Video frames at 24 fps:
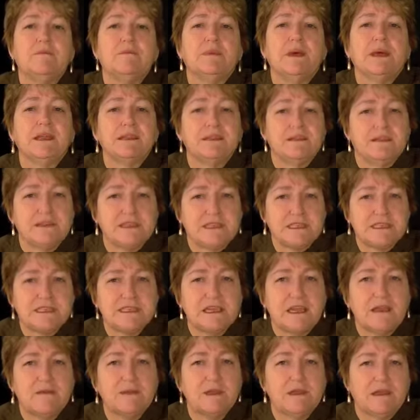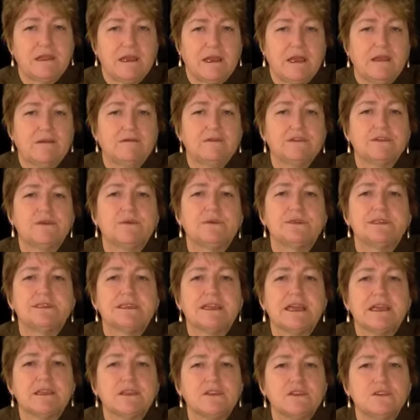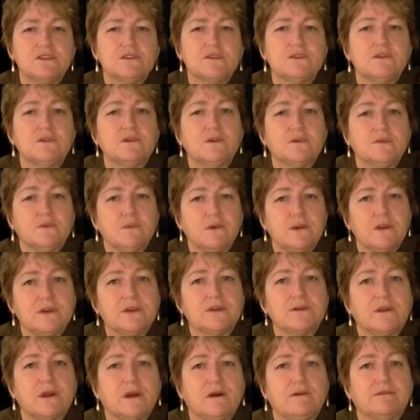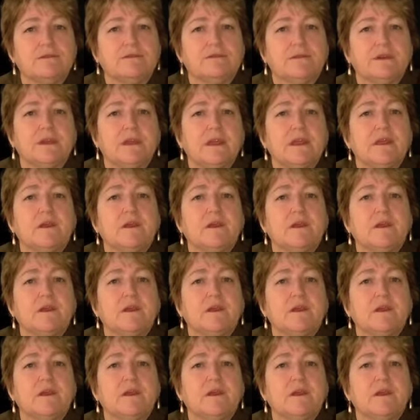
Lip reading: But at this time in life, she was starting to wander off